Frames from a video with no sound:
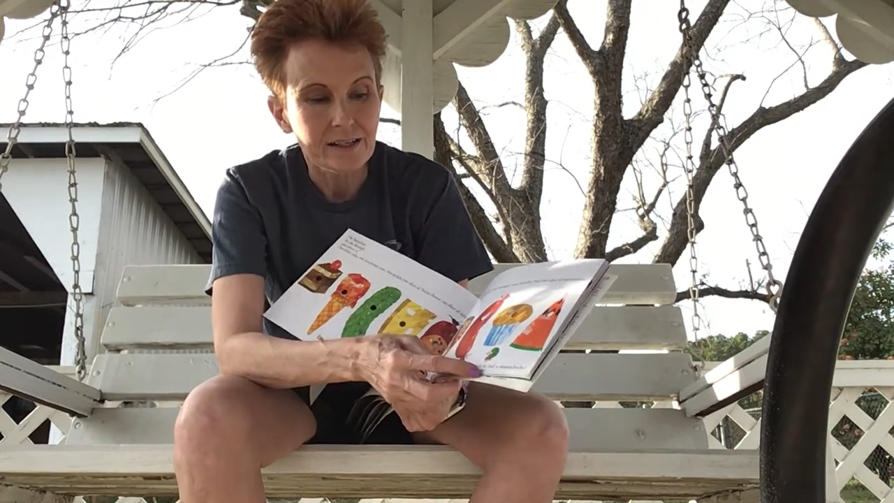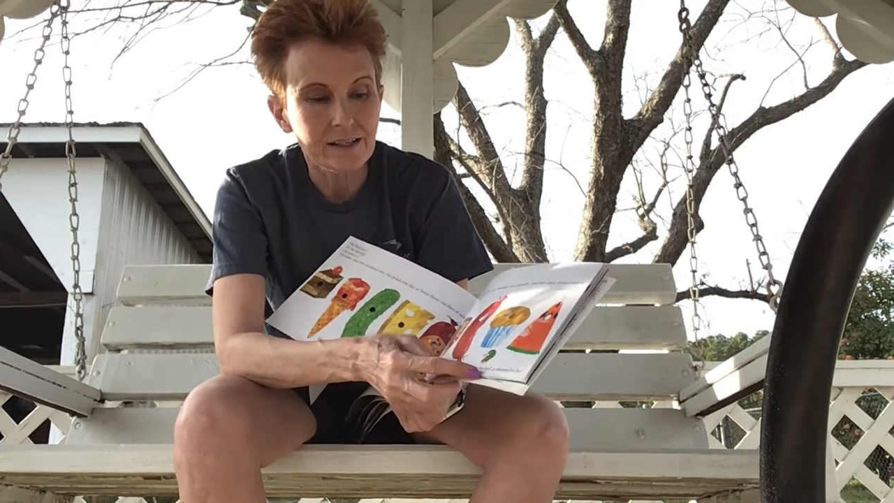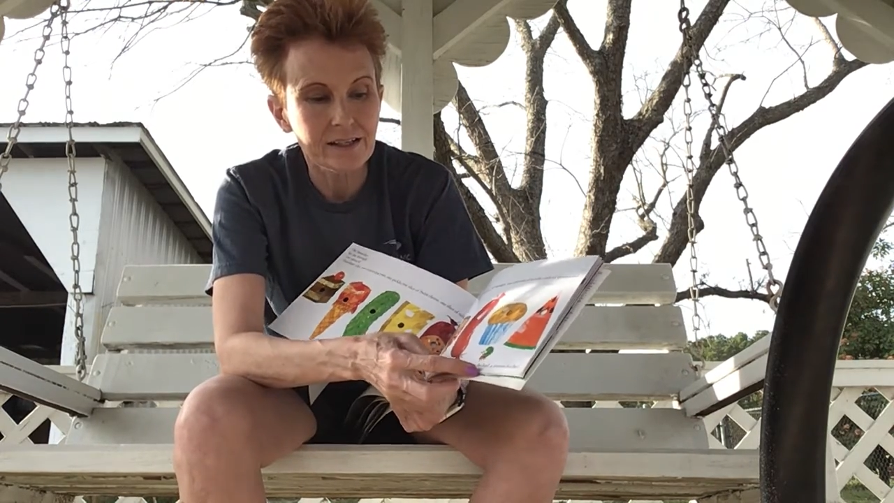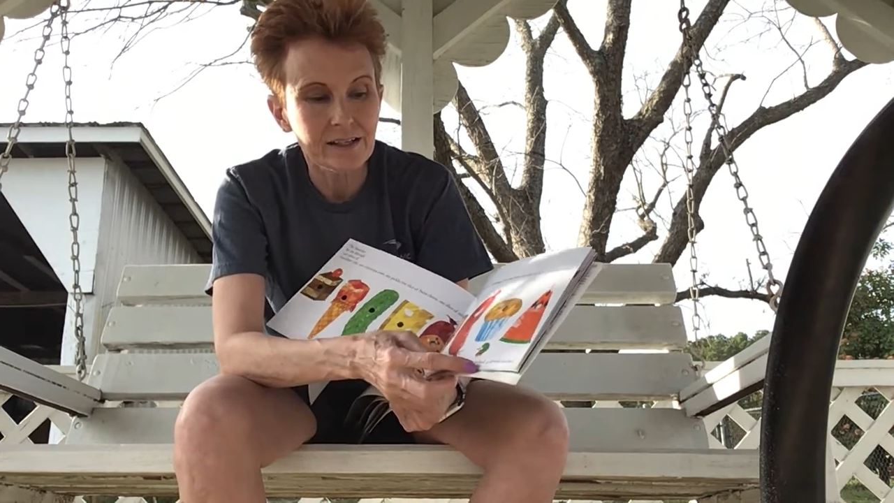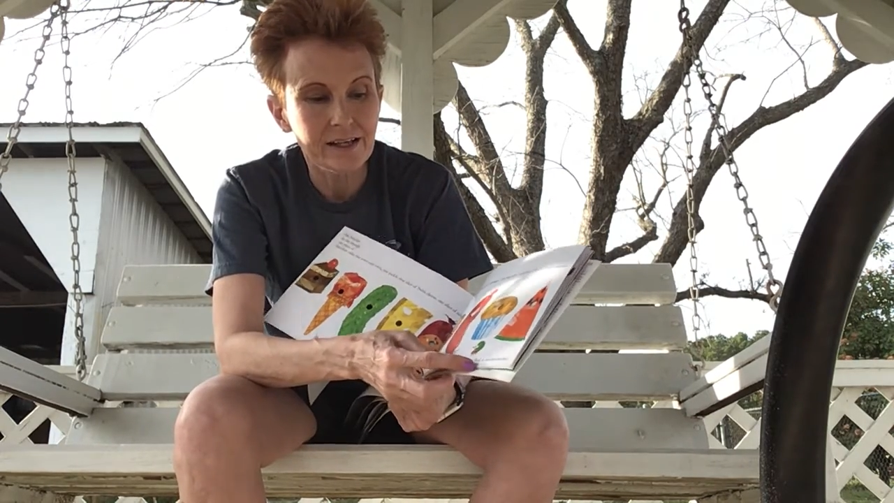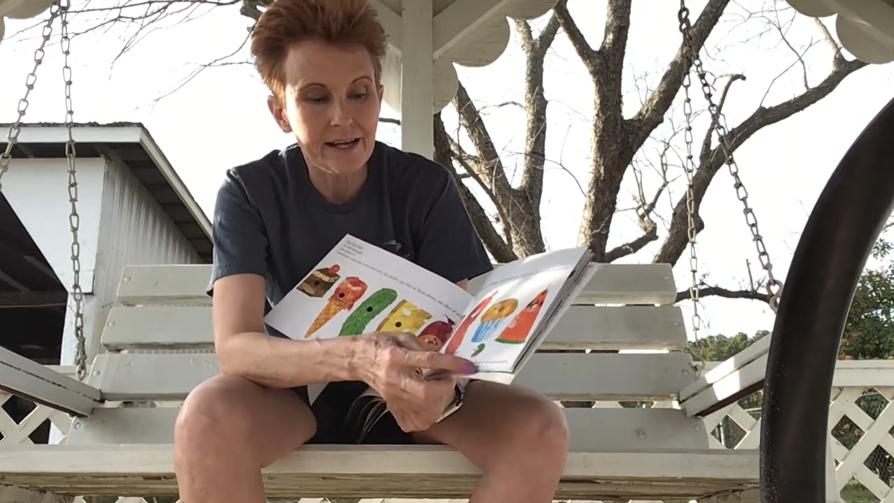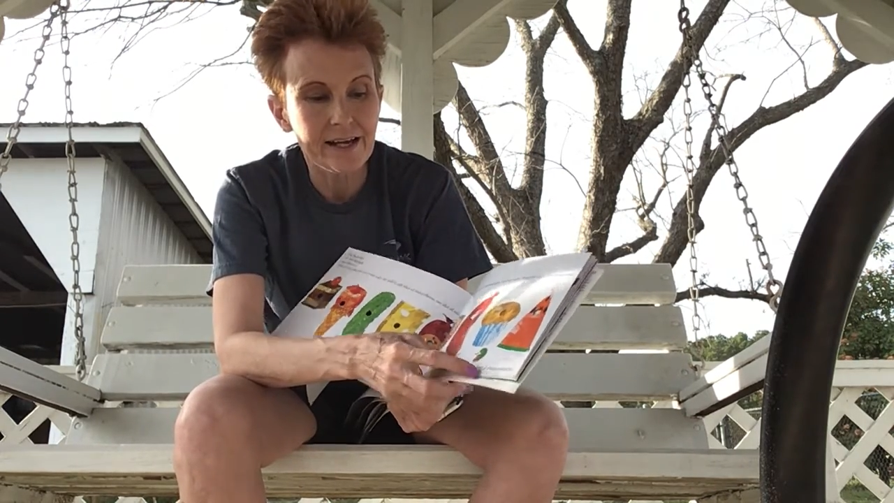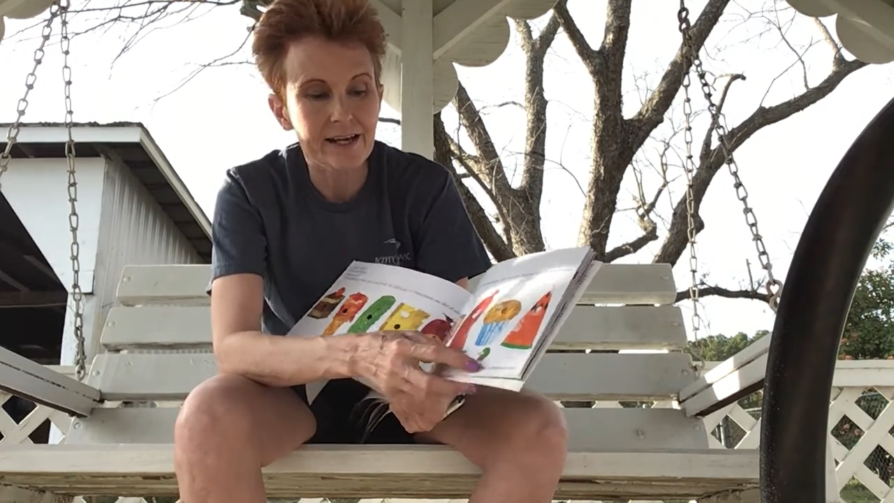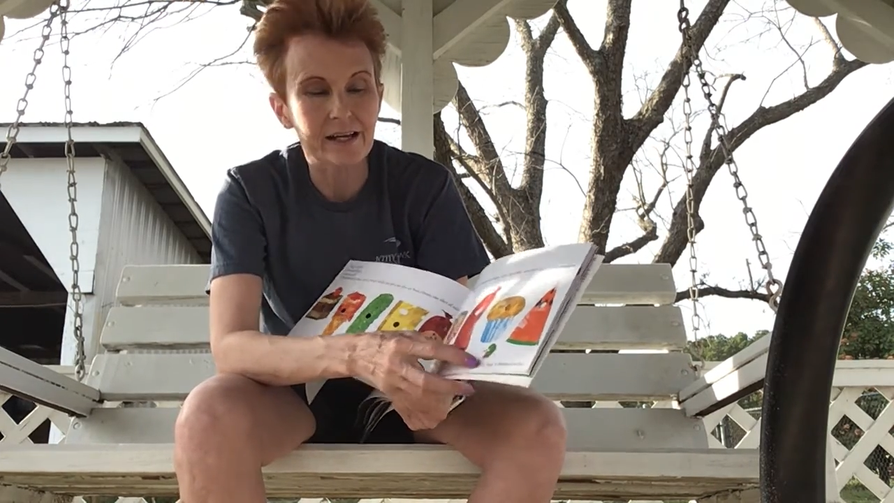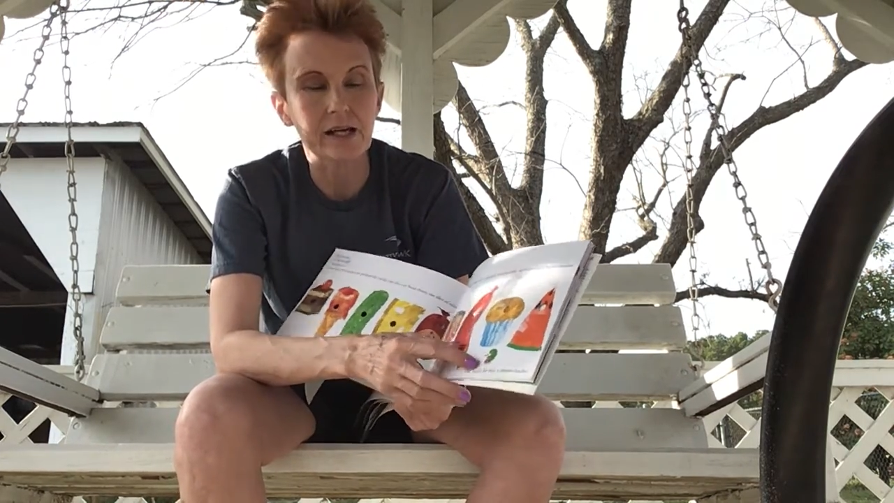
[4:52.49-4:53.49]
he
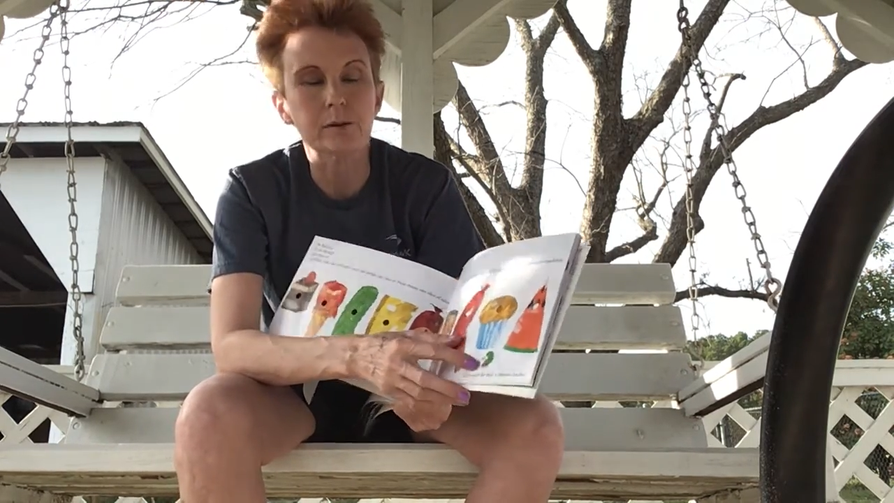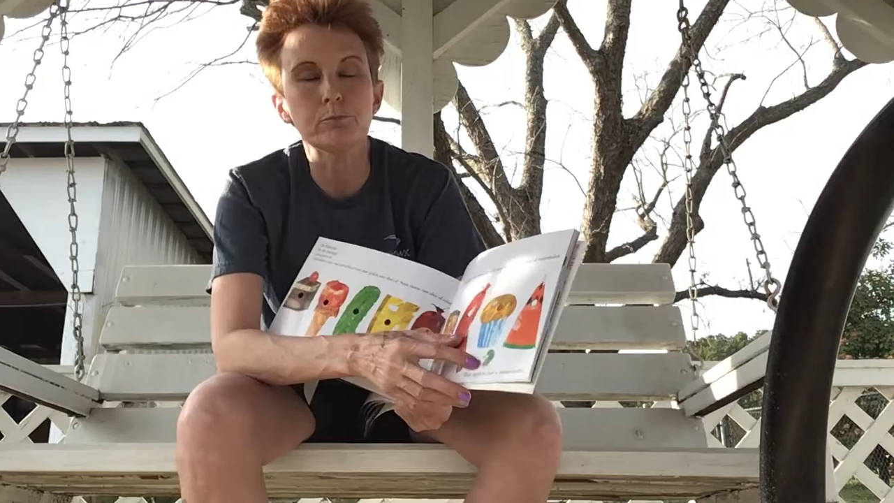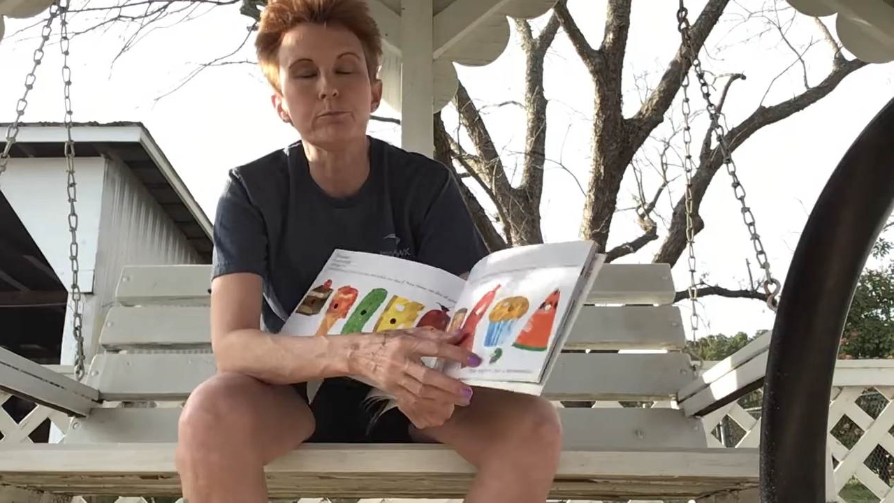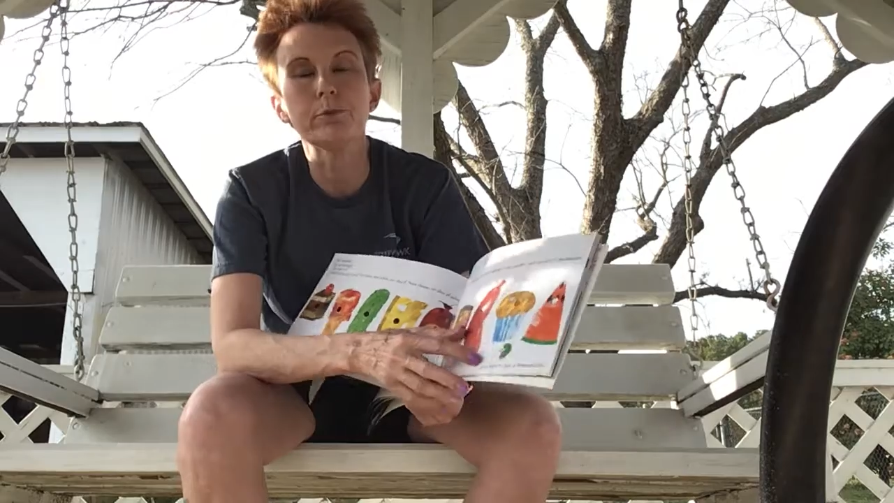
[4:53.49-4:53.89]
had a